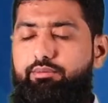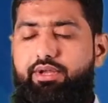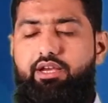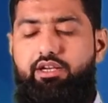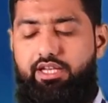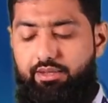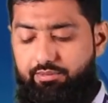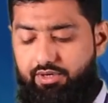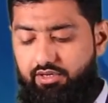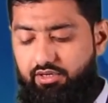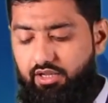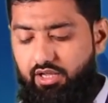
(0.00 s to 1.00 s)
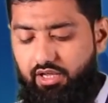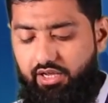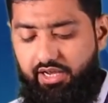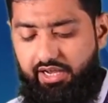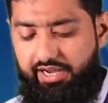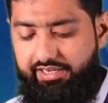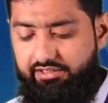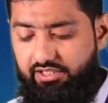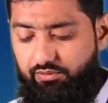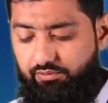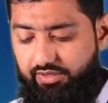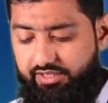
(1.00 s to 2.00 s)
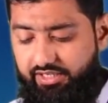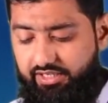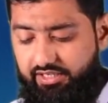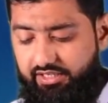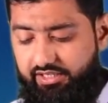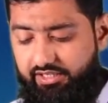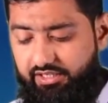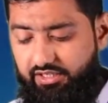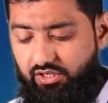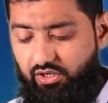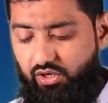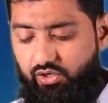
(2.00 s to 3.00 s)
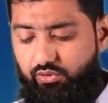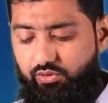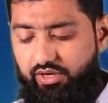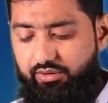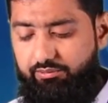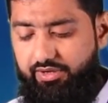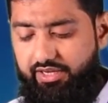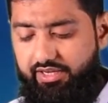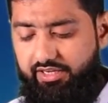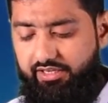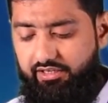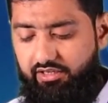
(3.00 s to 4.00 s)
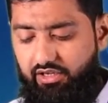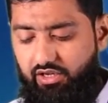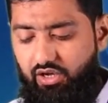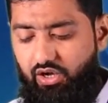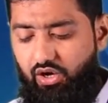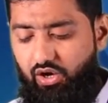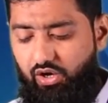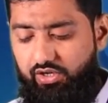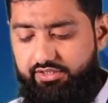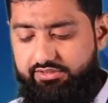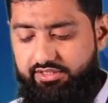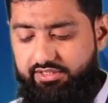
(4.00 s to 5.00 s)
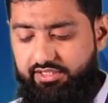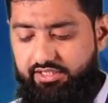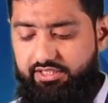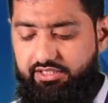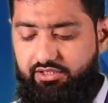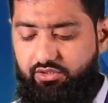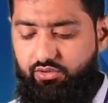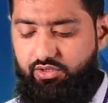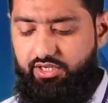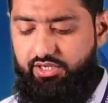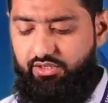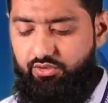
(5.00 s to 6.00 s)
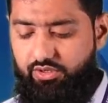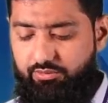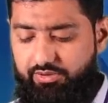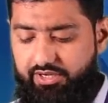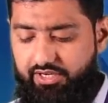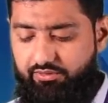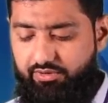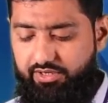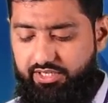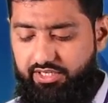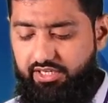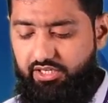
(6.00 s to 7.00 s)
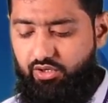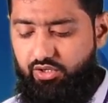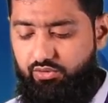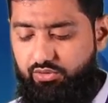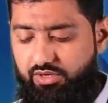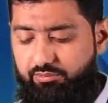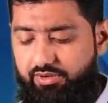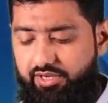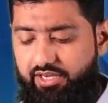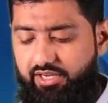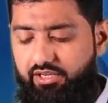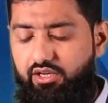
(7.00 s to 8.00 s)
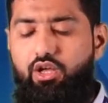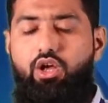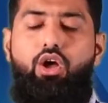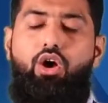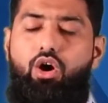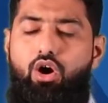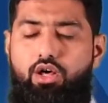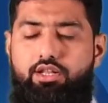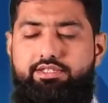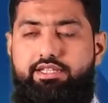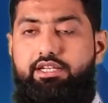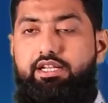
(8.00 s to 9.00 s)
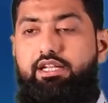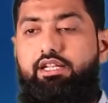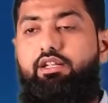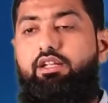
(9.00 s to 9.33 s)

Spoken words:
table either vertically or you can make it horizontally. Okay, you can make it vertically or you can make it horizontally.